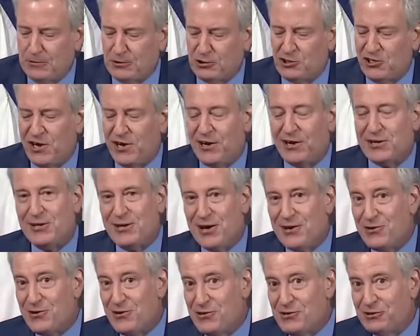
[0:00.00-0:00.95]
You're saying I
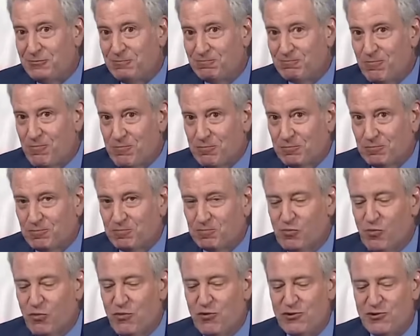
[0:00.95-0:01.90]
could get this?
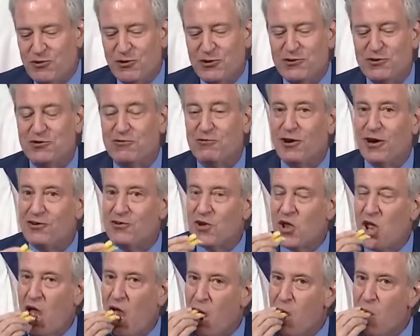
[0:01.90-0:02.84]
These delicious
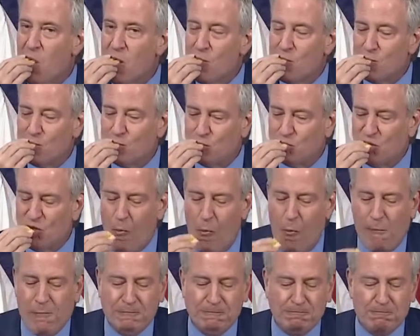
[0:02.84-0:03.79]
fries?
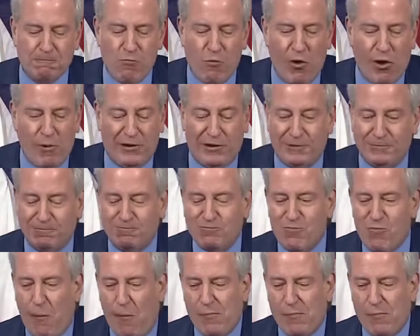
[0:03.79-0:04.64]
Wait a minute.